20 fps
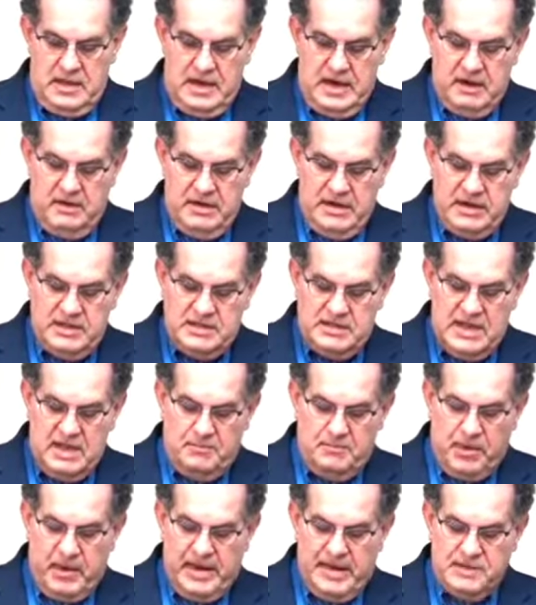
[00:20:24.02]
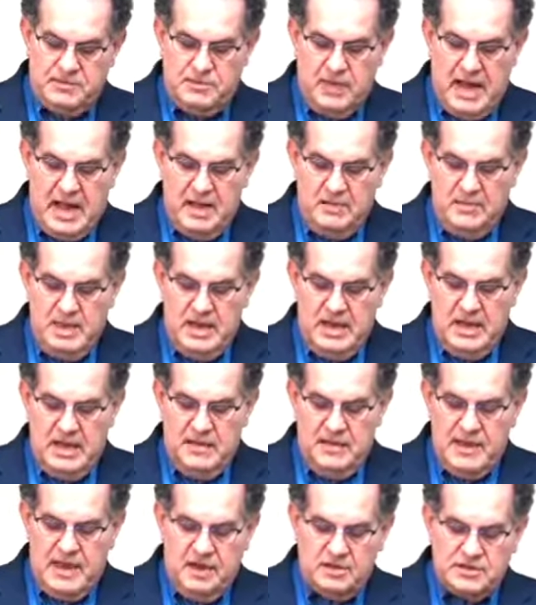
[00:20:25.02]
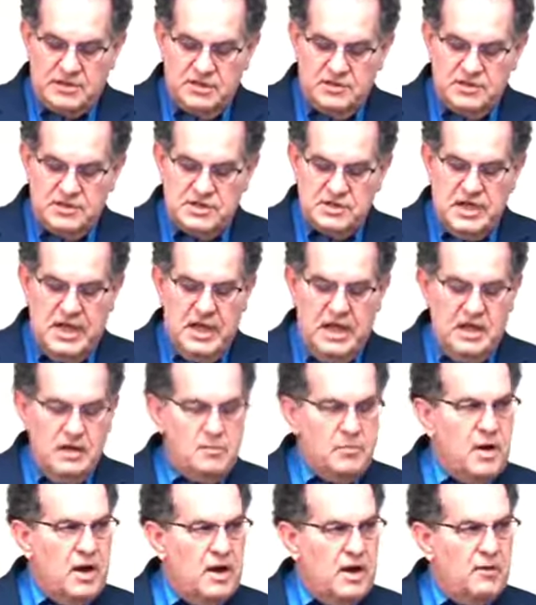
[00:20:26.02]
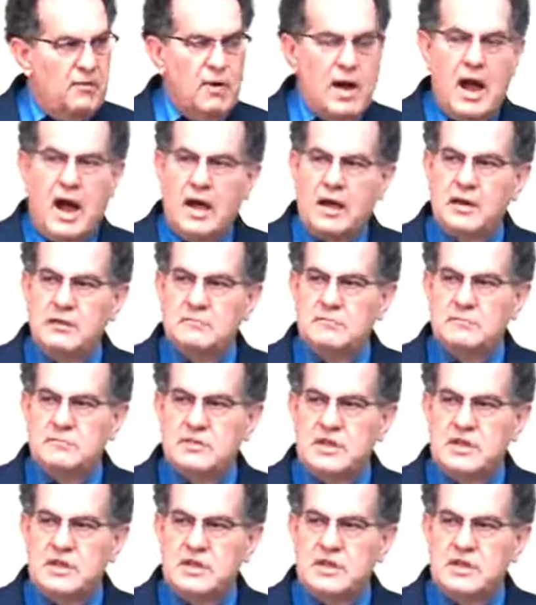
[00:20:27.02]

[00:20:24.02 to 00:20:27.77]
There is a place by me, and thou shalt stand upon a rock.